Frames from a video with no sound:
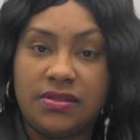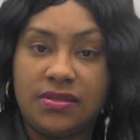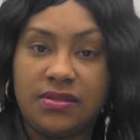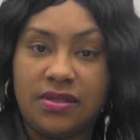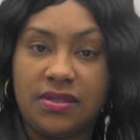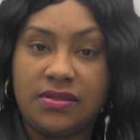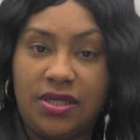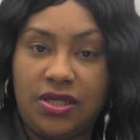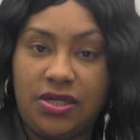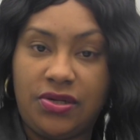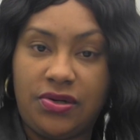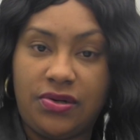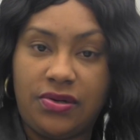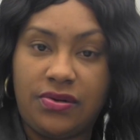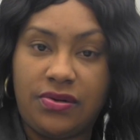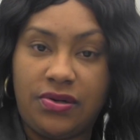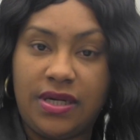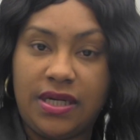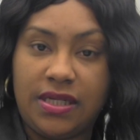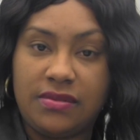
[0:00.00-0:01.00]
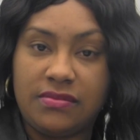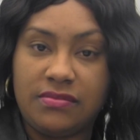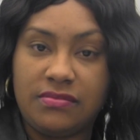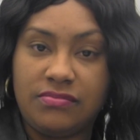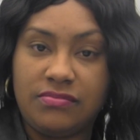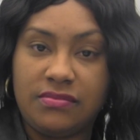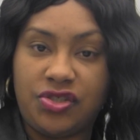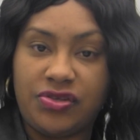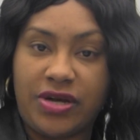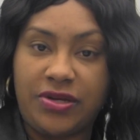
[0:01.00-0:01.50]
you know,
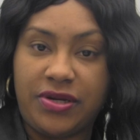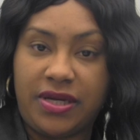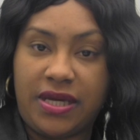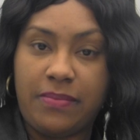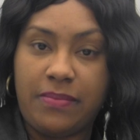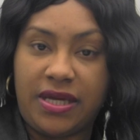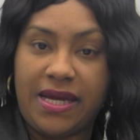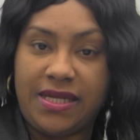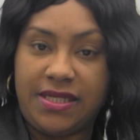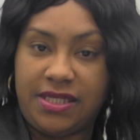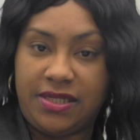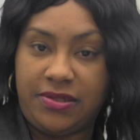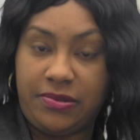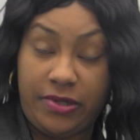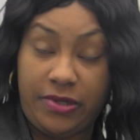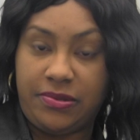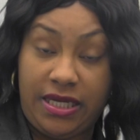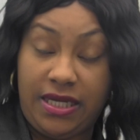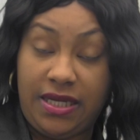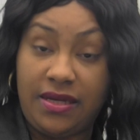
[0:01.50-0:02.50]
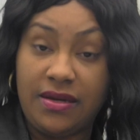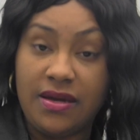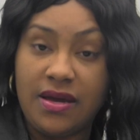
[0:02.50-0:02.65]
and trying to get my degree.